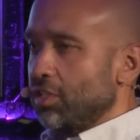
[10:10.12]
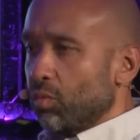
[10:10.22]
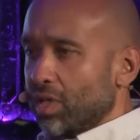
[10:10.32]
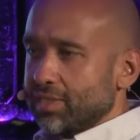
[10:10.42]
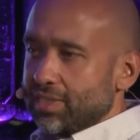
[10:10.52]
you
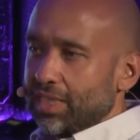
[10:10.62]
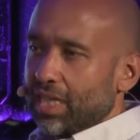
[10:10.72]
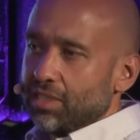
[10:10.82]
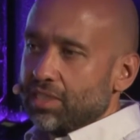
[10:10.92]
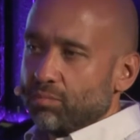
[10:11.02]
want to see
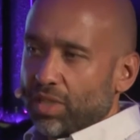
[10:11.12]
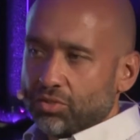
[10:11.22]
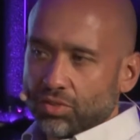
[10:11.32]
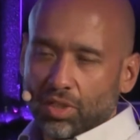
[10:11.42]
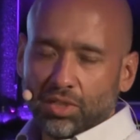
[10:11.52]
how
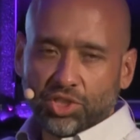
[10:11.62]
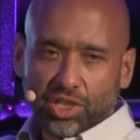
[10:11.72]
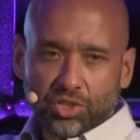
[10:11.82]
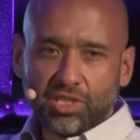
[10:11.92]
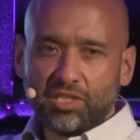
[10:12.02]

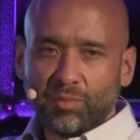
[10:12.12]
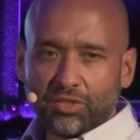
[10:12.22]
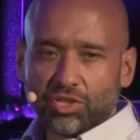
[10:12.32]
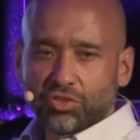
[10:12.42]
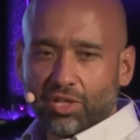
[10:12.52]
changing these
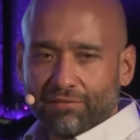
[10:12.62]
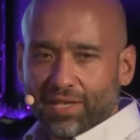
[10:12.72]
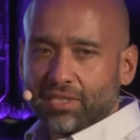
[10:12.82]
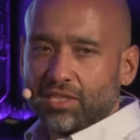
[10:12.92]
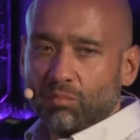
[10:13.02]
metrics are
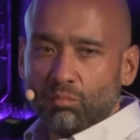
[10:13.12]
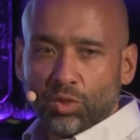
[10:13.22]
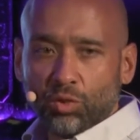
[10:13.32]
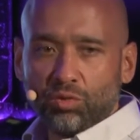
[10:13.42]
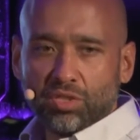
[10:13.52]
affecting the
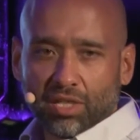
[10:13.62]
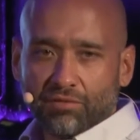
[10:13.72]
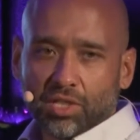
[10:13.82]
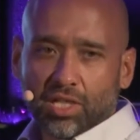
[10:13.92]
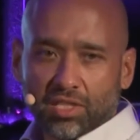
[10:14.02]
moods of
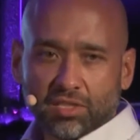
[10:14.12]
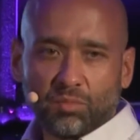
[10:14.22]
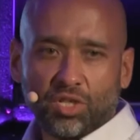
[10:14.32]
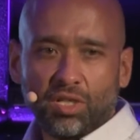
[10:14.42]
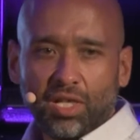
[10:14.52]
your
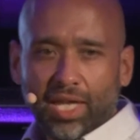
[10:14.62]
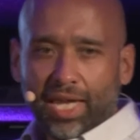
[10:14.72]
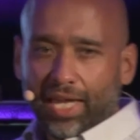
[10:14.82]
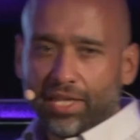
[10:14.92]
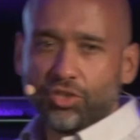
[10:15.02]
customer
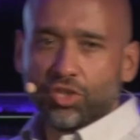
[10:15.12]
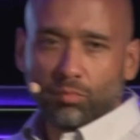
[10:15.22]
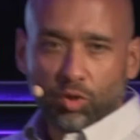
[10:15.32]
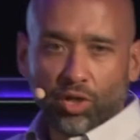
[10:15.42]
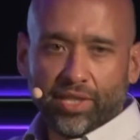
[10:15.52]
and your
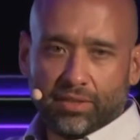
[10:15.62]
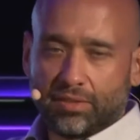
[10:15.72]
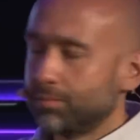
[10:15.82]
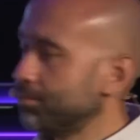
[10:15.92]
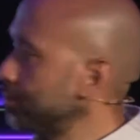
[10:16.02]
employees.